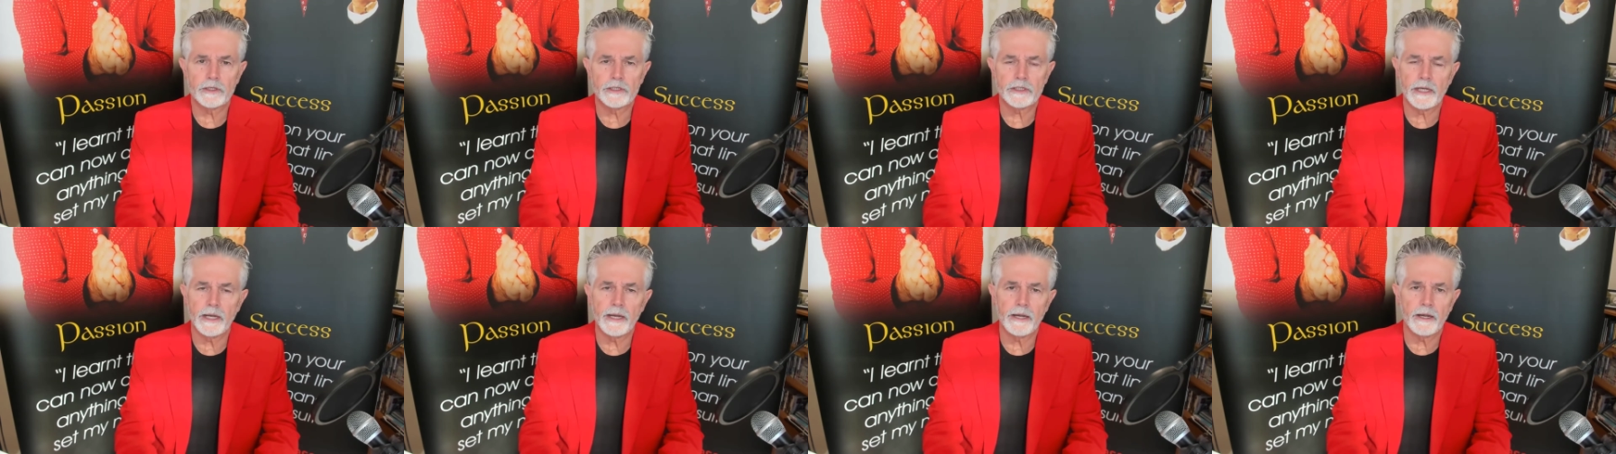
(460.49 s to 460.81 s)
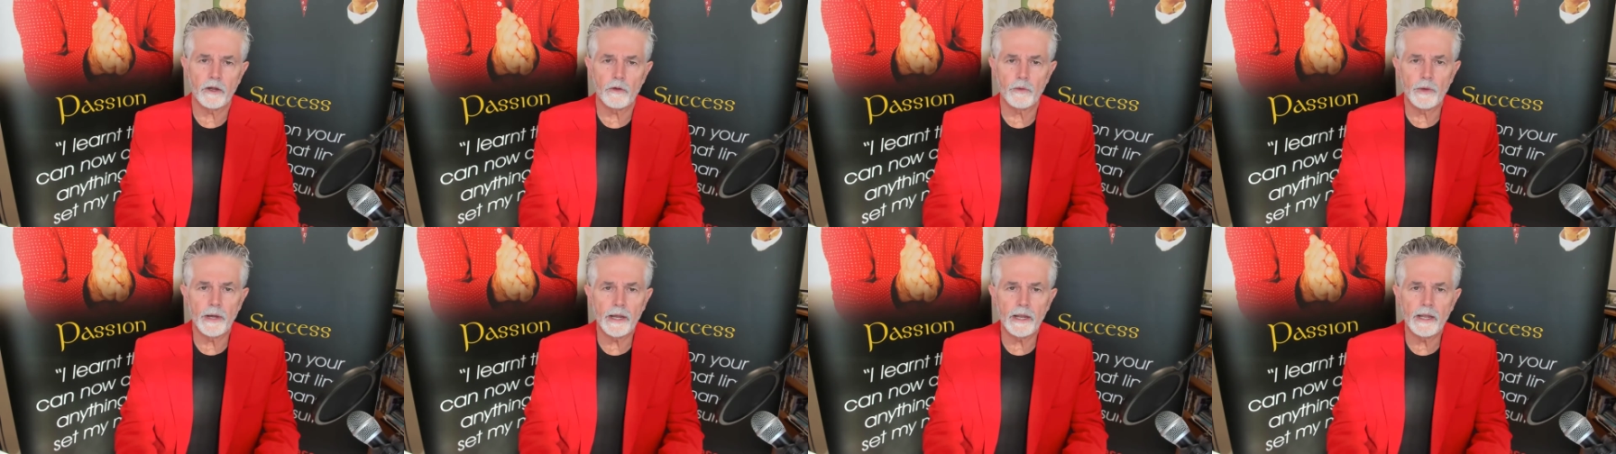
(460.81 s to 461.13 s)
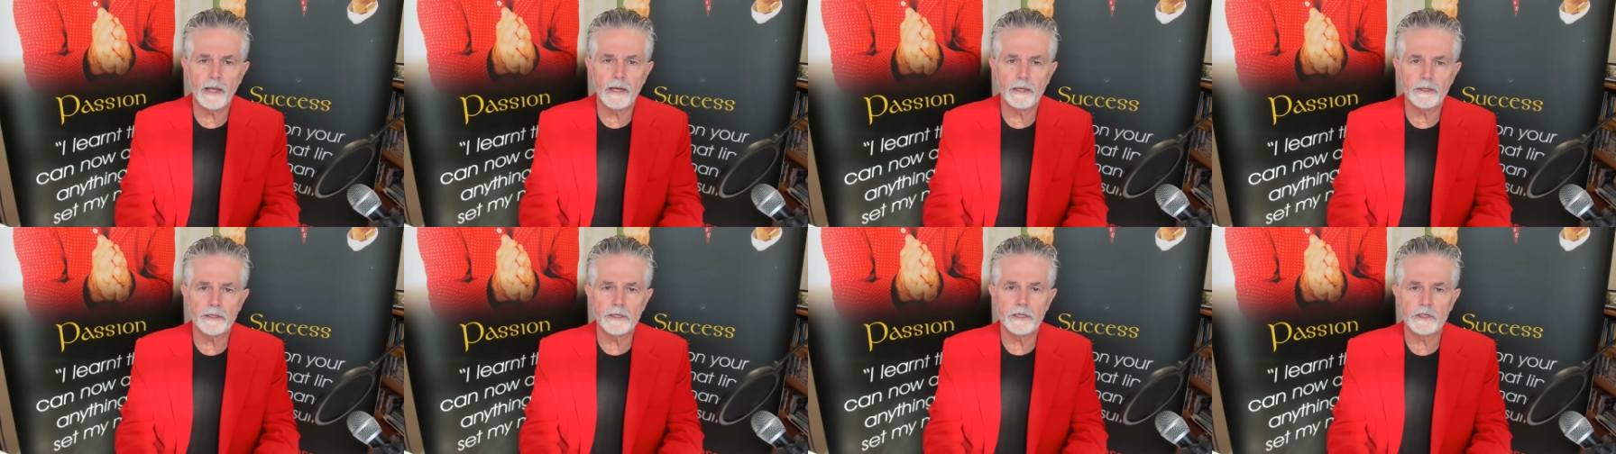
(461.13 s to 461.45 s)
saying Greg
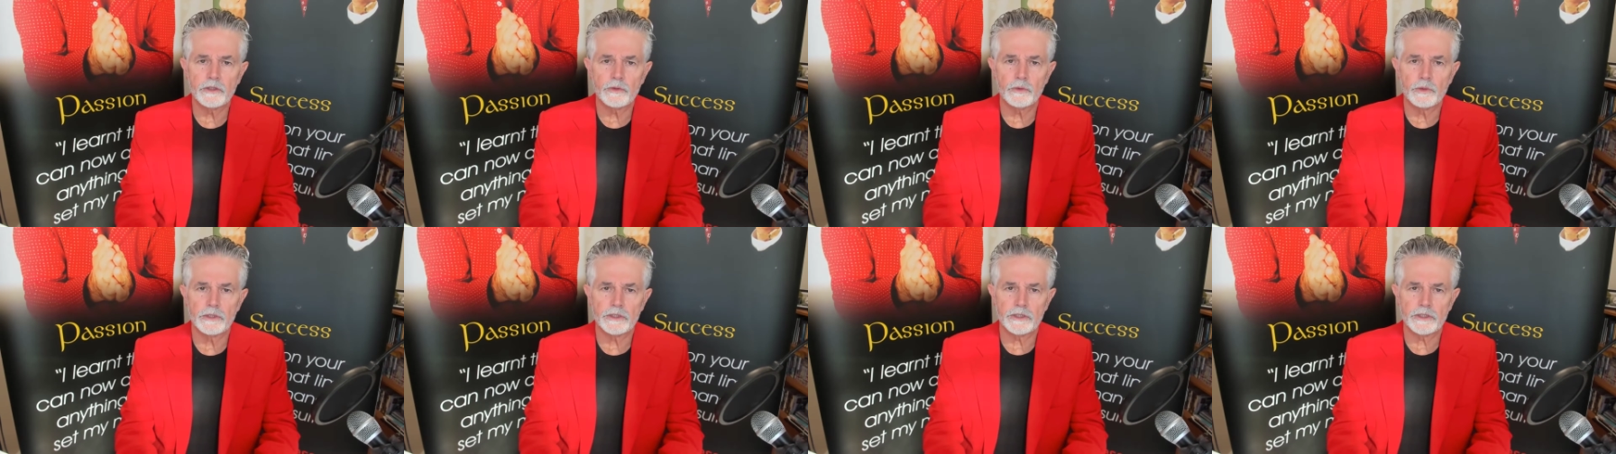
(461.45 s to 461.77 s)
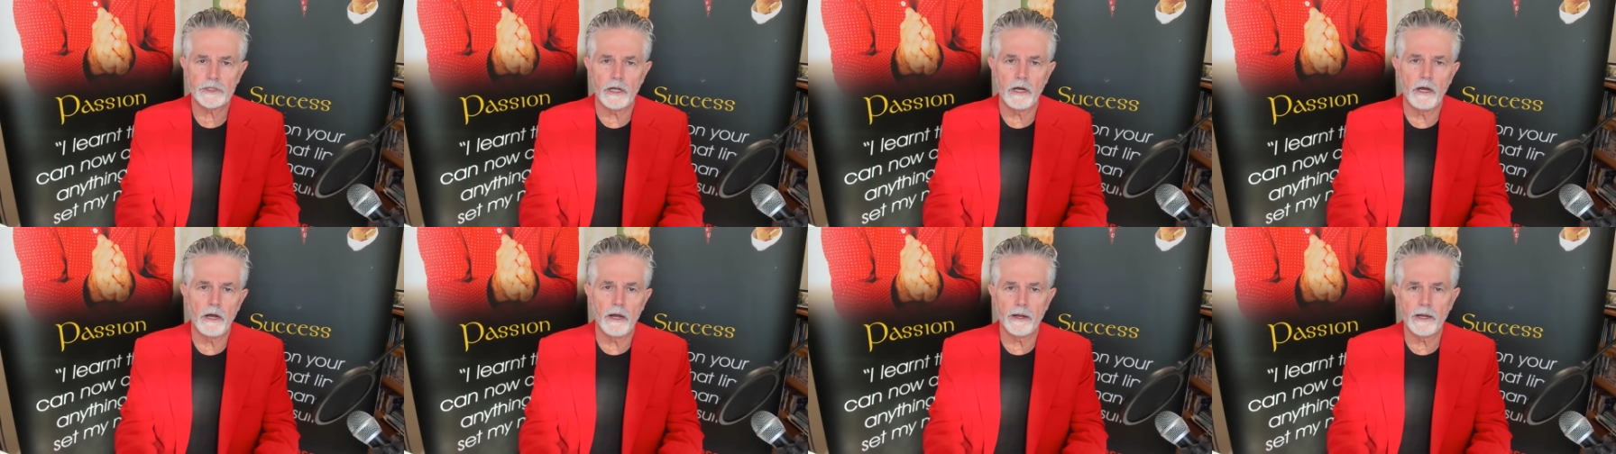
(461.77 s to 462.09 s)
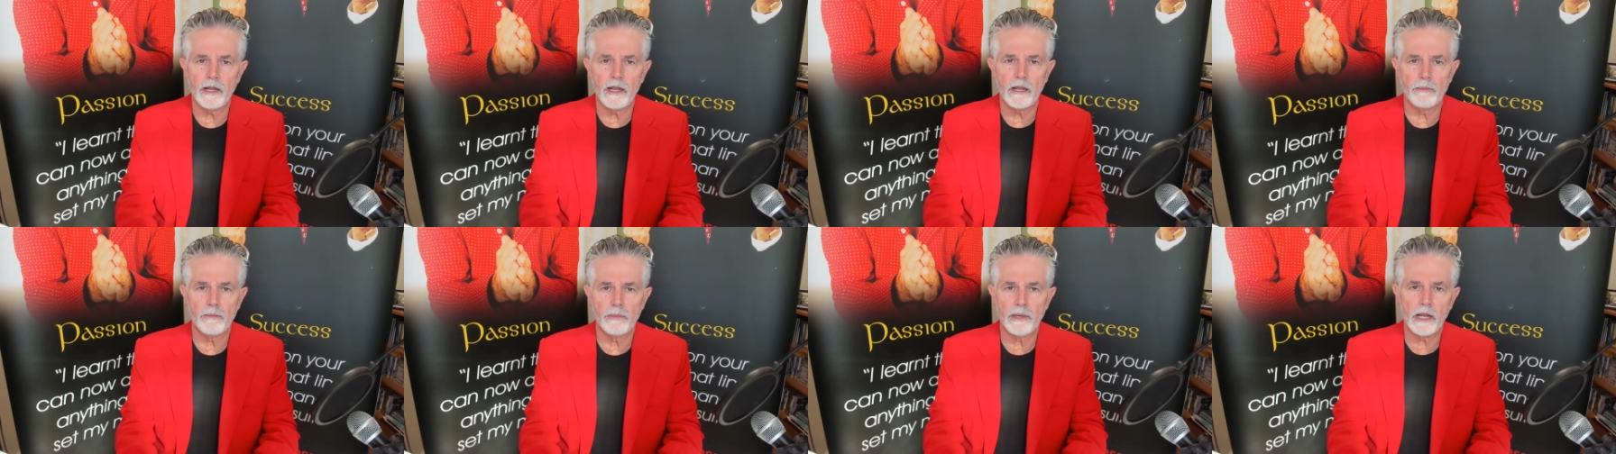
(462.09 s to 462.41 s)
Hunt is resigning